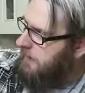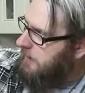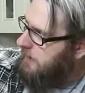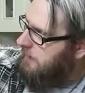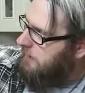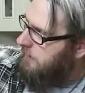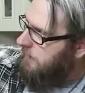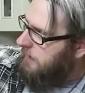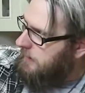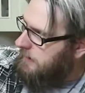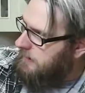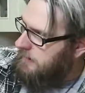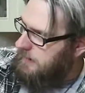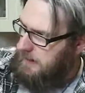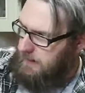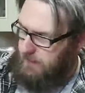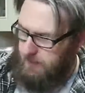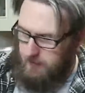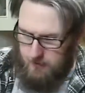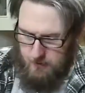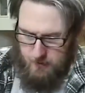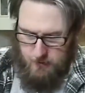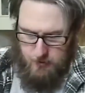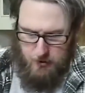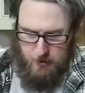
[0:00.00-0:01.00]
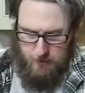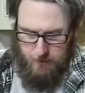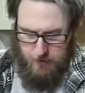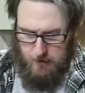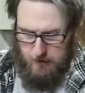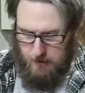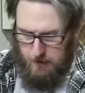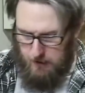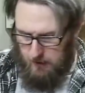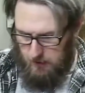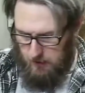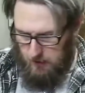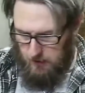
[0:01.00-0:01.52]
a chip
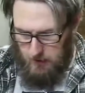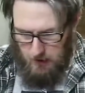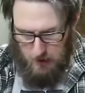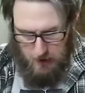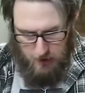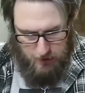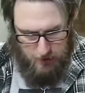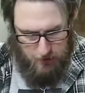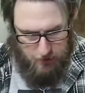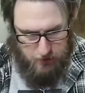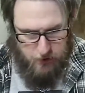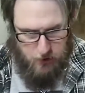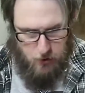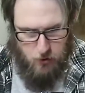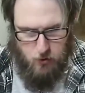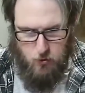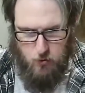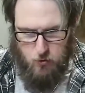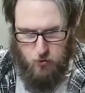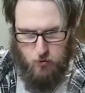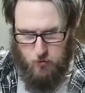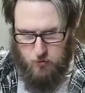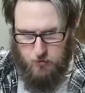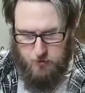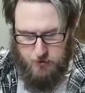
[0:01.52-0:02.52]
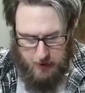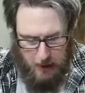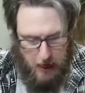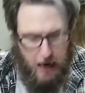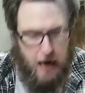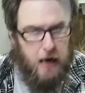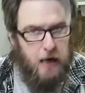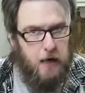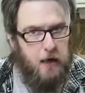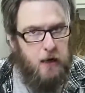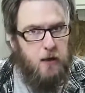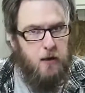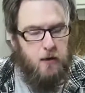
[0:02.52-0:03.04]
in here. There's no
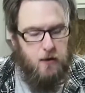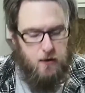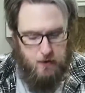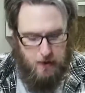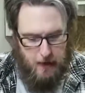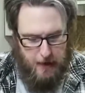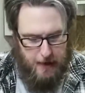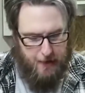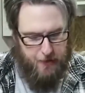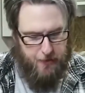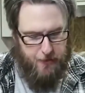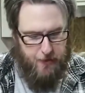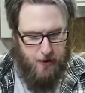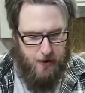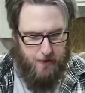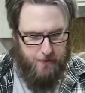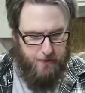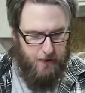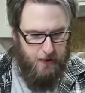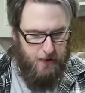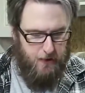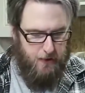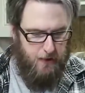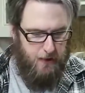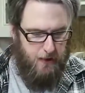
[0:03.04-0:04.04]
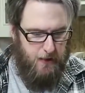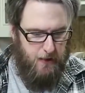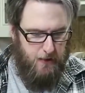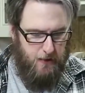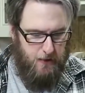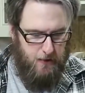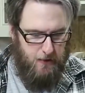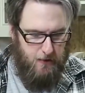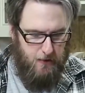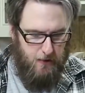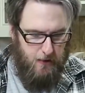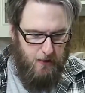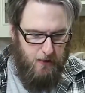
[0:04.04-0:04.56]
dock. I thought that
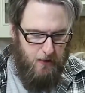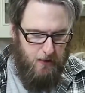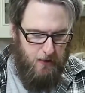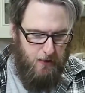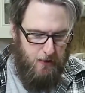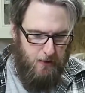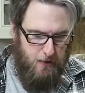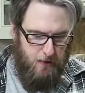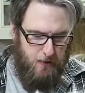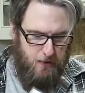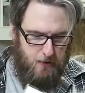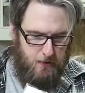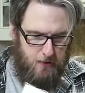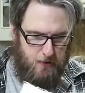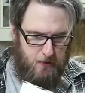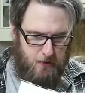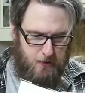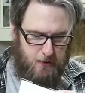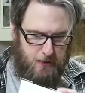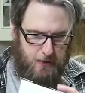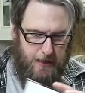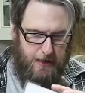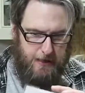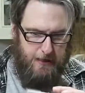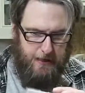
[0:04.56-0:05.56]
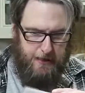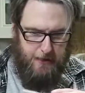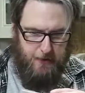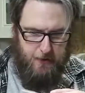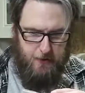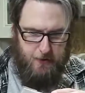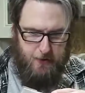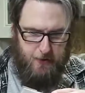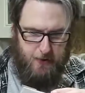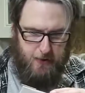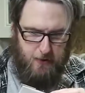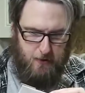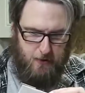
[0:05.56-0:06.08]
the
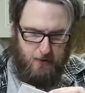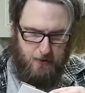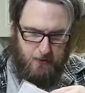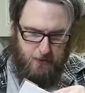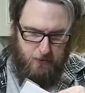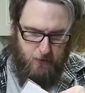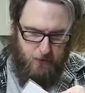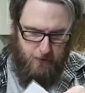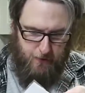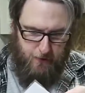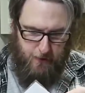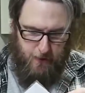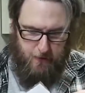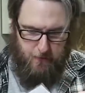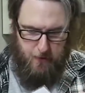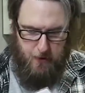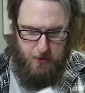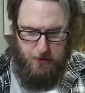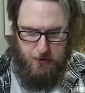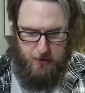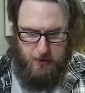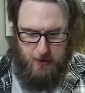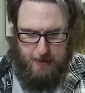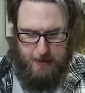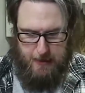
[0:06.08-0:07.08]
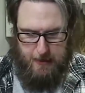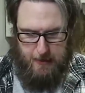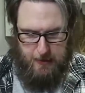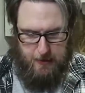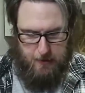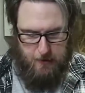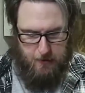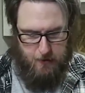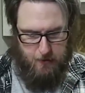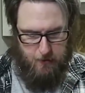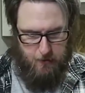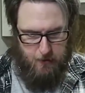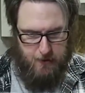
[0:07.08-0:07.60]
Skylanders series was very much like
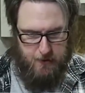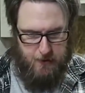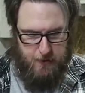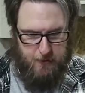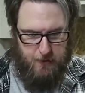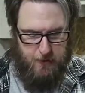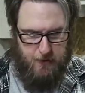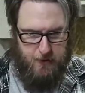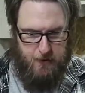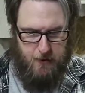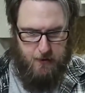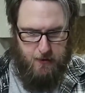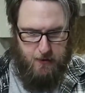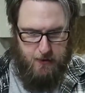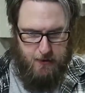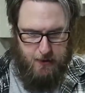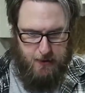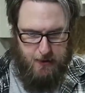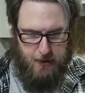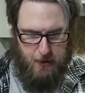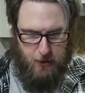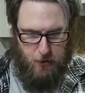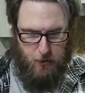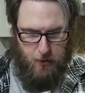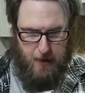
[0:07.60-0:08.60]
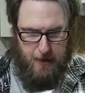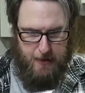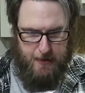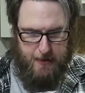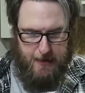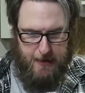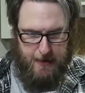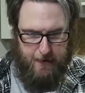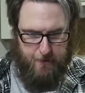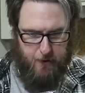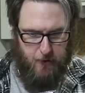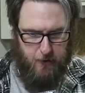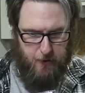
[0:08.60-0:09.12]
the rest of the series in that you had
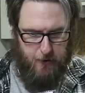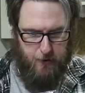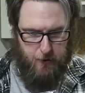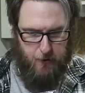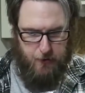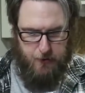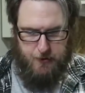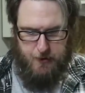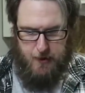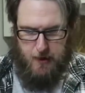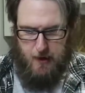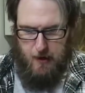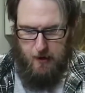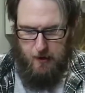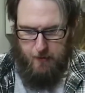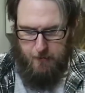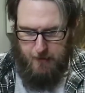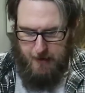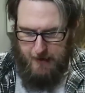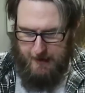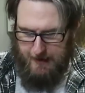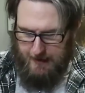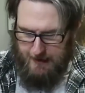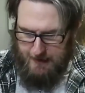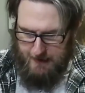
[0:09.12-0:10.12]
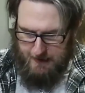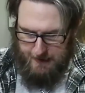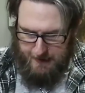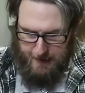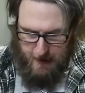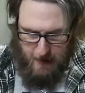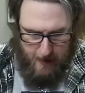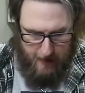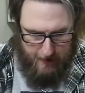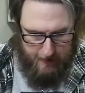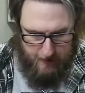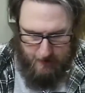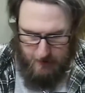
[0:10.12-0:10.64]
to have the little dock, but I guess
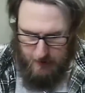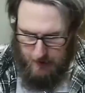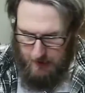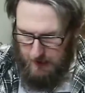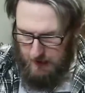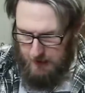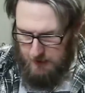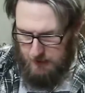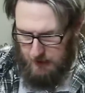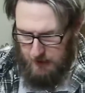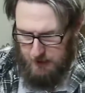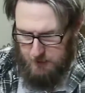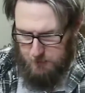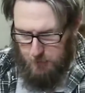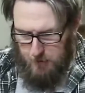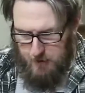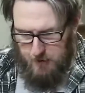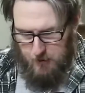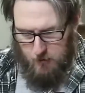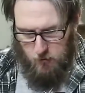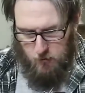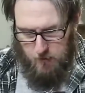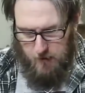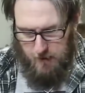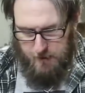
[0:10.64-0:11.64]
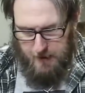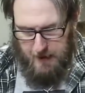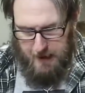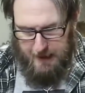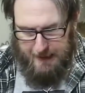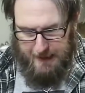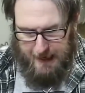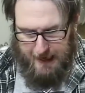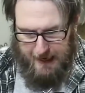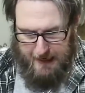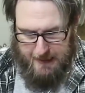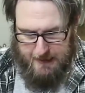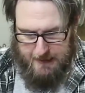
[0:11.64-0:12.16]
not. So that's pretty cool. Maybe I
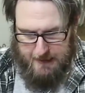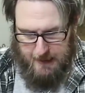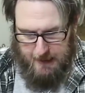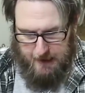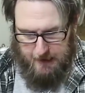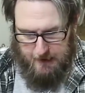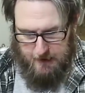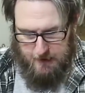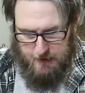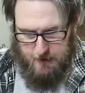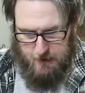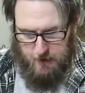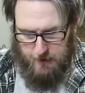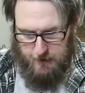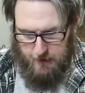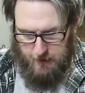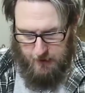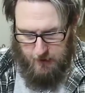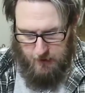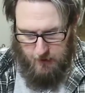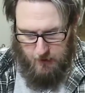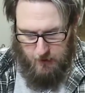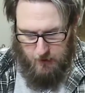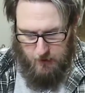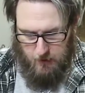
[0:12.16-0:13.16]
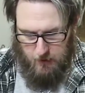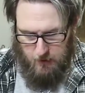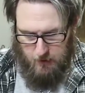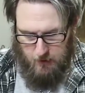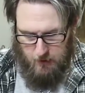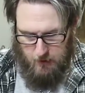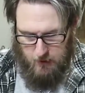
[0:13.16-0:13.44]
can take this on the go